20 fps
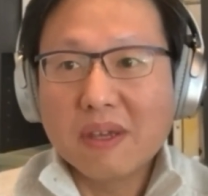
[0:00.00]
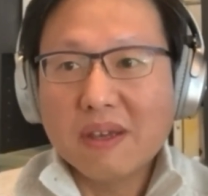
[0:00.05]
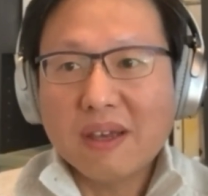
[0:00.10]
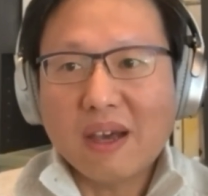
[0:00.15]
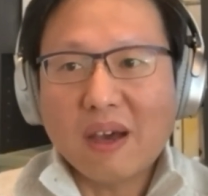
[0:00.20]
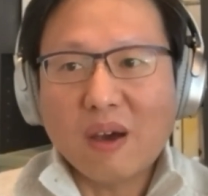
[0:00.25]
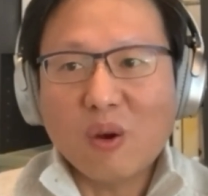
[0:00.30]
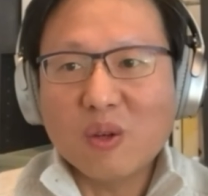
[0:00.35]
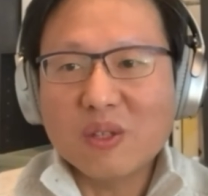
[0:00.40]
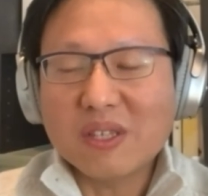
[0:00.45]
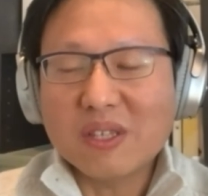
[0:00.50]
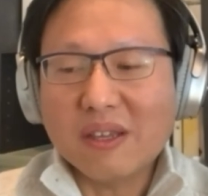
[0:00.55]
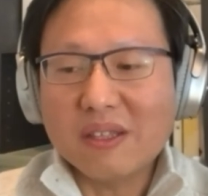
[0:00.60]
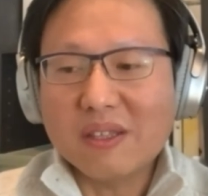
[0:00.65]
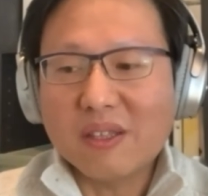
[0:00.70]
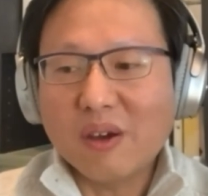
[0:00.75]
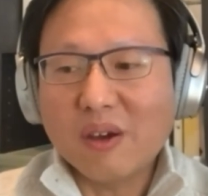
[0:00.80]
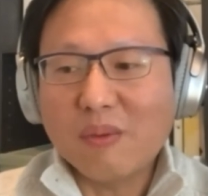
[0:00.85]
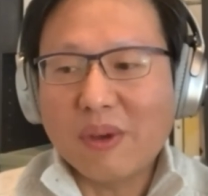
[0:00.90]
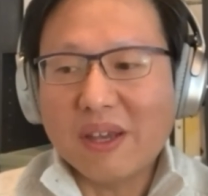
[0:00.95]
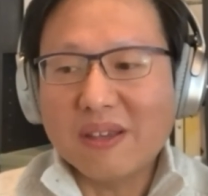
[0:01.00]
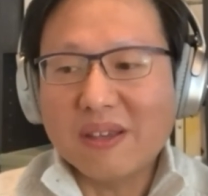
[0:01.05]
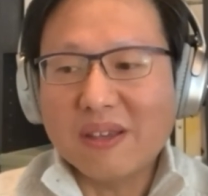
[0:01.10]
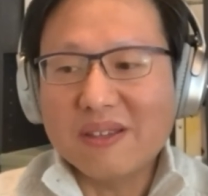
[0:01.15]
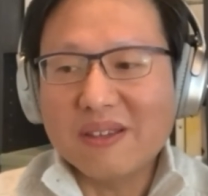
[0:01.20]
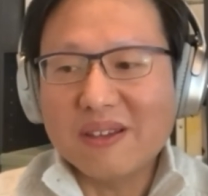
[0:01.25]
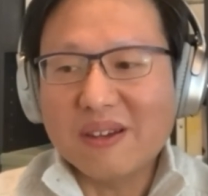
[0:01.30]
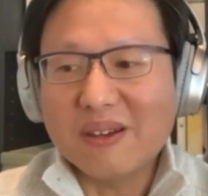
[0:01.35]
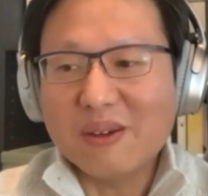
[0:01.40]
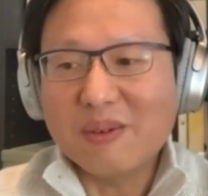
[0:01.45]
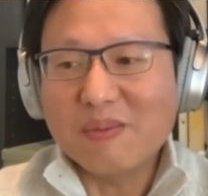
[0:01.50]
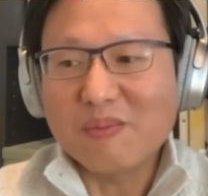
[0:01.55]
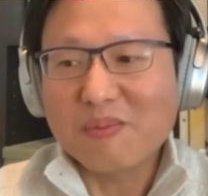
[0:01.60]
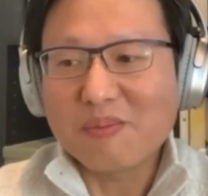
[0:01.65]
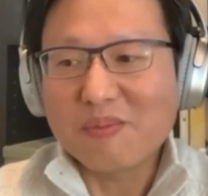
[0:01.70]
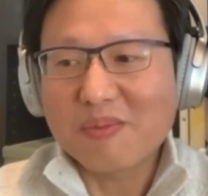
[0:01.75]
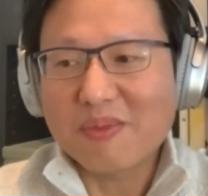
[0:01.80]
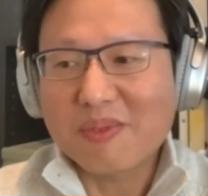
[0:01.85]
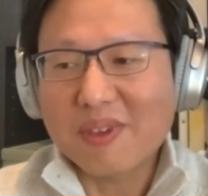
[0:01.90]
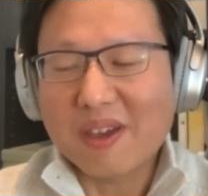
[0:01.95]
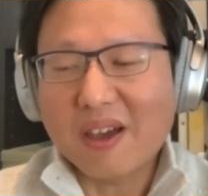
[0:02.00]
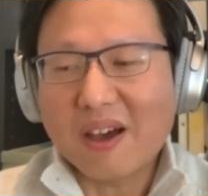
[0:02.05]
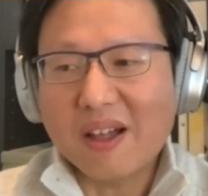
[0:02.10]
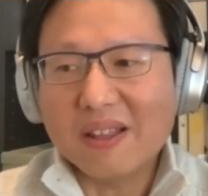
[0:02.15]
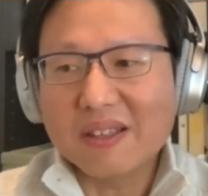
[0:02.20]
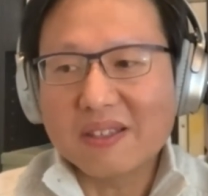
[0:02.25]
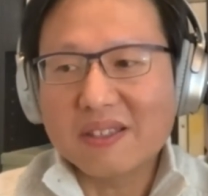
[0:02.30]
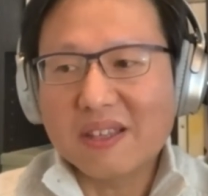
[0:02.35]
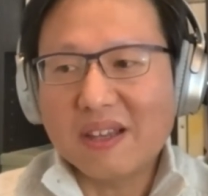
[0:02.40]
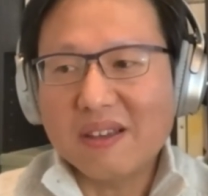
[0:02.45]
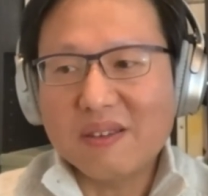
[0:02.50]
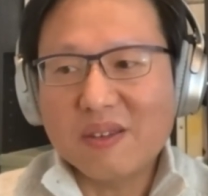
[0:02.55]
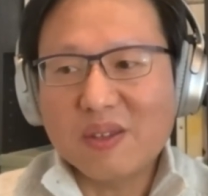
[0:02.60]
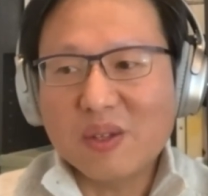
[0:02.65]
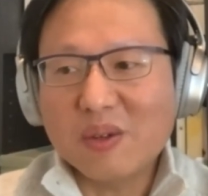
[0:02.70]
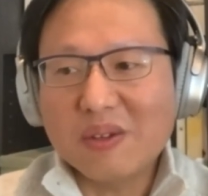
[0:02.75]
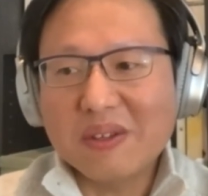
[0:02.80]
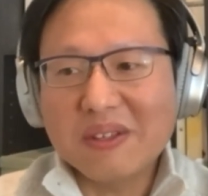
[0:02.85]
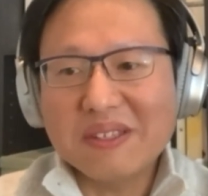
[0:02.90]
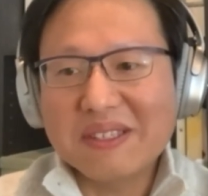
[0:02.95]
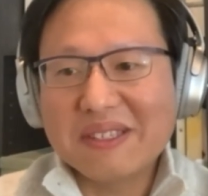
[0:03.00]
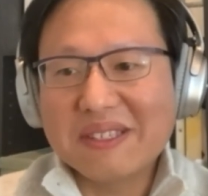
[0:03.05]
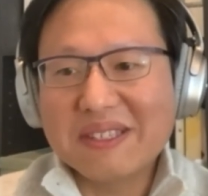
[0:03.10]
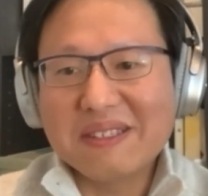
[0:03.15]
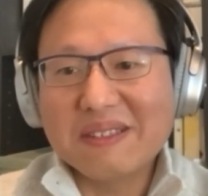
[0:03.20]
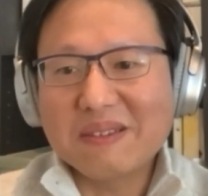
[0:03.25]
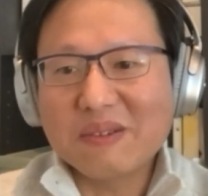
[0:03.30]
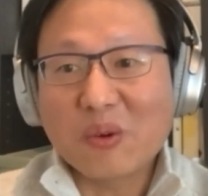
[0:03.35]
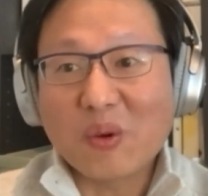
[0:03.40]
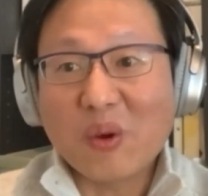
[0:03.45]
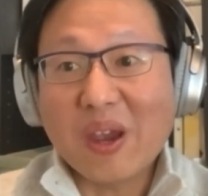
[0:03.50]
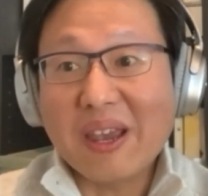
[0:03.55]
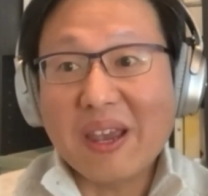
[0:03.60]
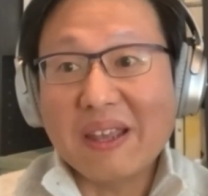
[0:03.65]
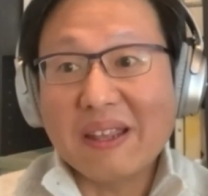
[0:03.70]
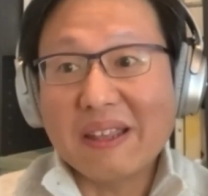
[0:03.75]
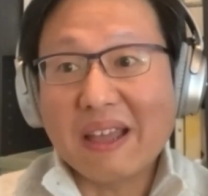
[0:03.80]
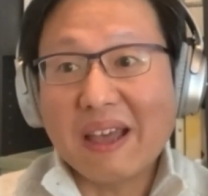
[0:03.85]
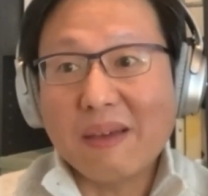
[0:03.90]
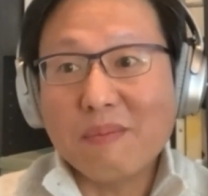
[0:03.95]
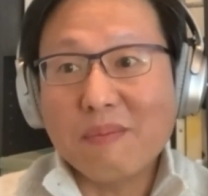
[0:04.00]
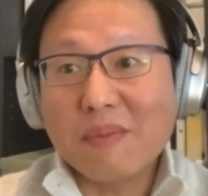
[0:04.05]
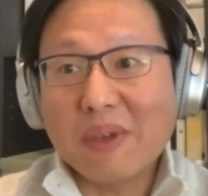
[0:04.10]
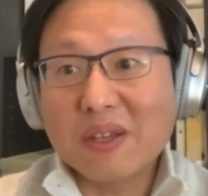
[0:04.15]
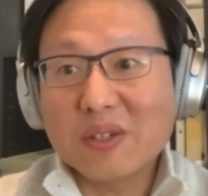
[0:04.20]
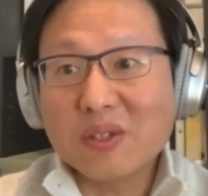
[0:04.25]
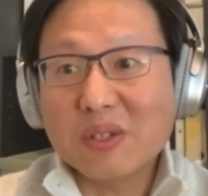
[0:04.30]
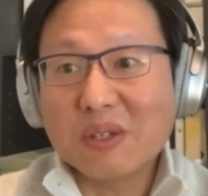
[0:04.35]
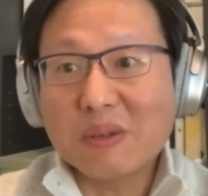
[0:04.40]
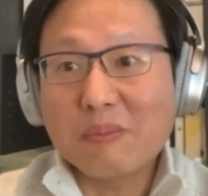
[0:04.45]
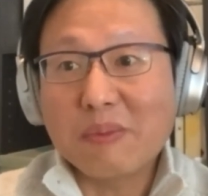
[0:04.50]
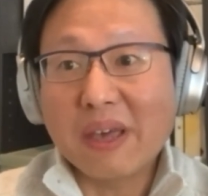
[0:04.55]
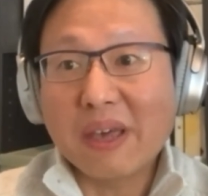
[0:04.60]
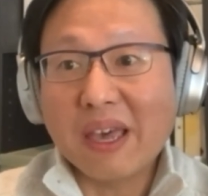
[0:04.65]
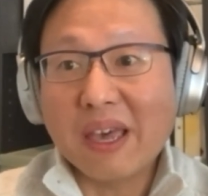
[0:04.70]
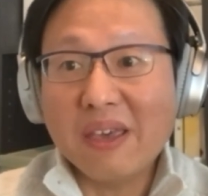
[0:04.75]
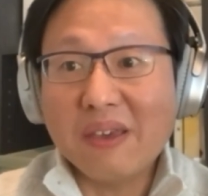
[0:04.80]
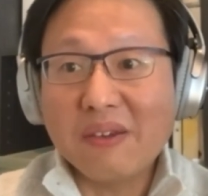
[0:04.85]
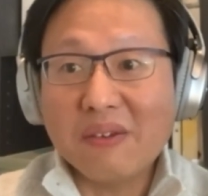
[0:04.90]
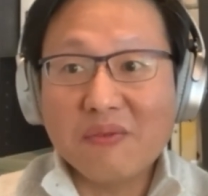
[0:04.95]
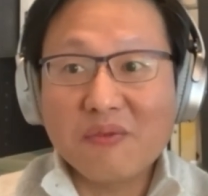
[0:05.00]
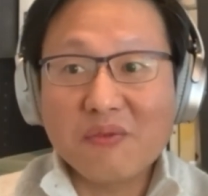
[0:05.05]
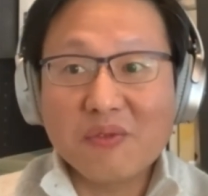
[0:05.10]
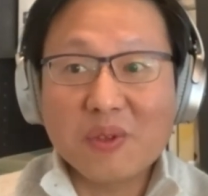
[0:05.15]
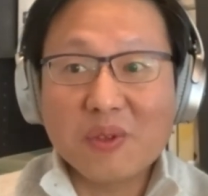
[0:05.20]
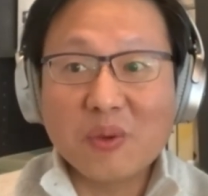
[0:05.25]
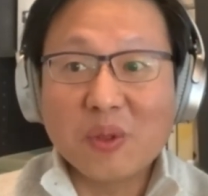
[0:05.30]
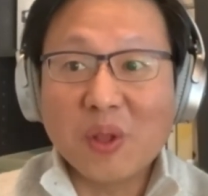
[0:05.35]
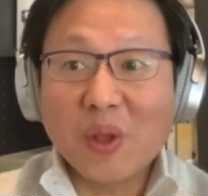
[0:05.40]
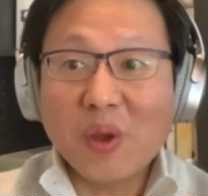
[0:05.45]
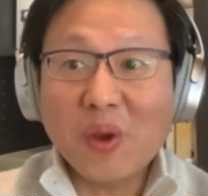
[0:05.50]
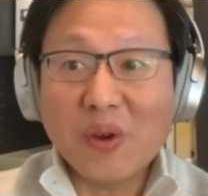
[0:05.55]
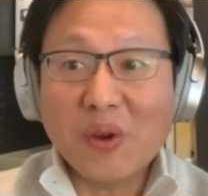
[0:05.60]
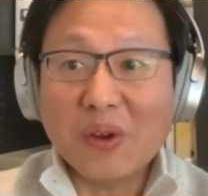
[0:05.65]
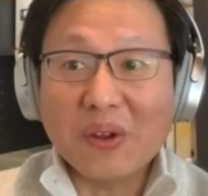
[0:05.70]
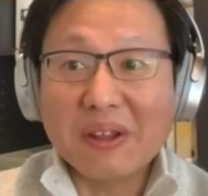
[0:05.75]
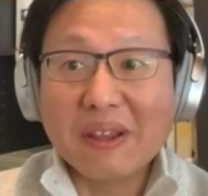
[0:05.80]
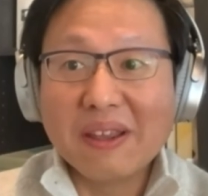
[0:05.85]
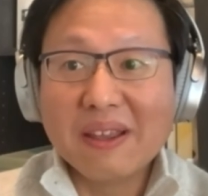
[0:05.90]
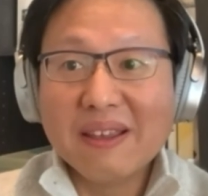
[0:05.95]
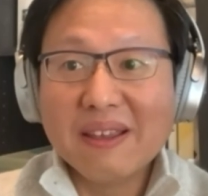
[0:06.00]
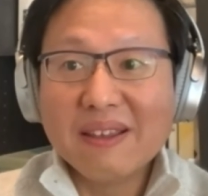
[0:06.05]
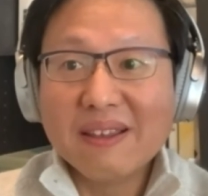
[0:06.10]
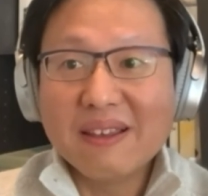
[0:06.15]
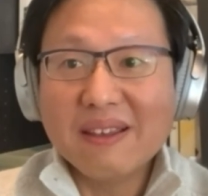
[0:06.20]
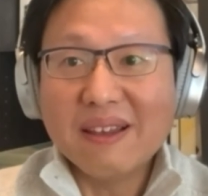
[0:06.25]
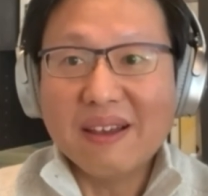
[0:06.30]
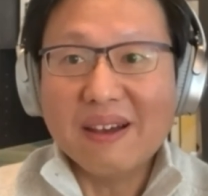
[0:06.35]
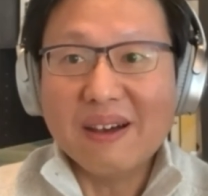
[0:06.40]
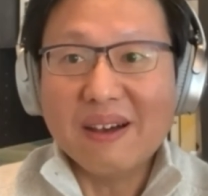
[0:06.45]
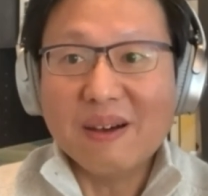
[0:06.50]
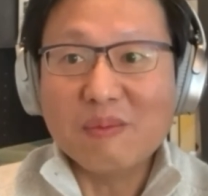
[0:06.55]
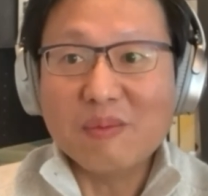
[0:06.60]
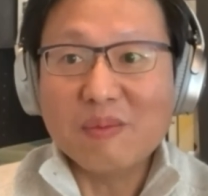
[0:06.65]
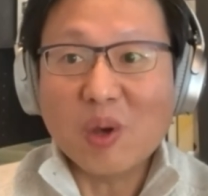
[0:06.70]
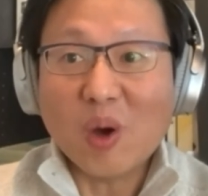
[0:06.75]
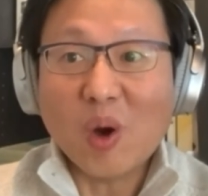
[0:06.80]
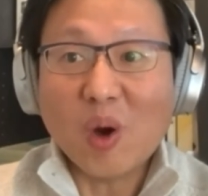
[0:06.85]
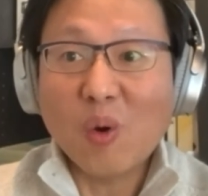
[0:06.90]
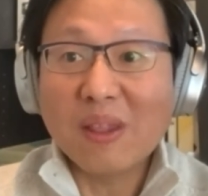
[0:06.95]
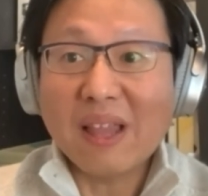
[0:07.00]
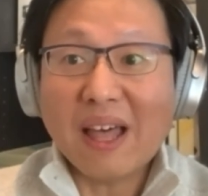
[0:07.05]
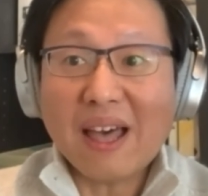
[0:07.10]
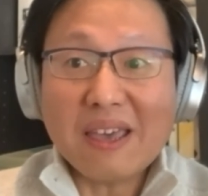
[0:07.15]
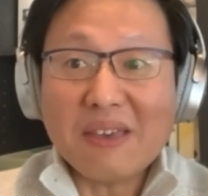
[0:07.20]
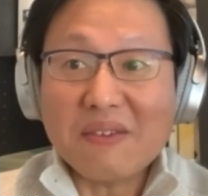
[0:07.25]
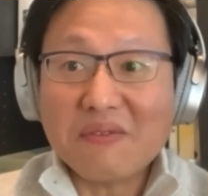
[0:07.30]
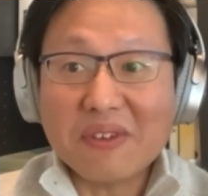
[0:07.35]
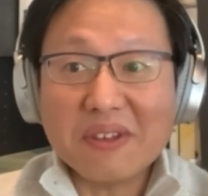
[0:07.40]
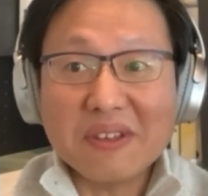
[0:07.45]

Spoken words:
I always I tell my colleagues that, it's great. I'm actually paid to learn the whole life.